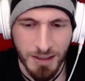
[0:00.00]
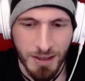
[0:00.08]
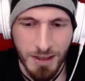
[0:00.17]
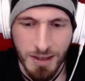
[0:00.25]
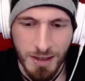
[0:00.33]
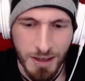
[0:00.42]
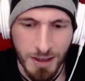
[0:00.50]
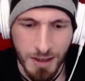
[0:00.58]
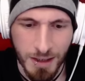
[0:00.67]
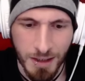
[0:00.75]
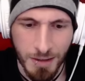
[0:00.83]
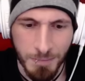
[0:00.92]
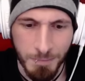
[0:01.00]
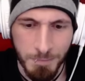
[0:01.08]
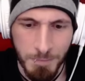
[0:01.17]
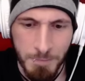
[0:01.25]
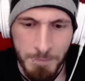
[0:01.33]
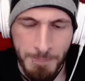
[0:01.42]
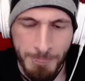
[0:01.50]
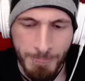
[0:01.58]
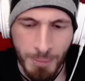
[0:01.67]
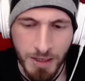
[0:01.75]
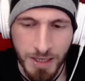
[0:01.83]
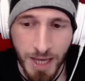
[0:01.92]
Um,
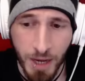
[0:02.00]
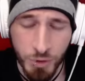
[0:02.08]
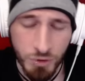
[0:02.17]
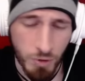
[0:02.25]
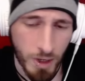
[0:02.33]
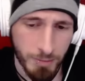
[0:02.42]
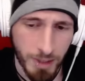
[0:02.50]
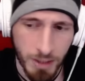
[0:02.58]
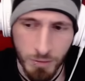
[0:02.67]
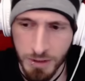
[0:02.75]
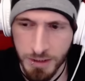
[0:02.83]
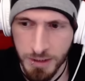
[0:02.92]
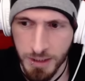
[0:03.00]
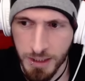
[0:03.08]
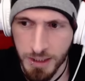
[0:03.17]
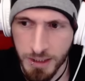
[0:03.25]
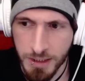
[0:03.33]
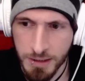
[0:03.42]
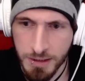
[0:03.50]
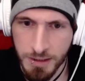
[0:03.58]
and now we tried him out with uh,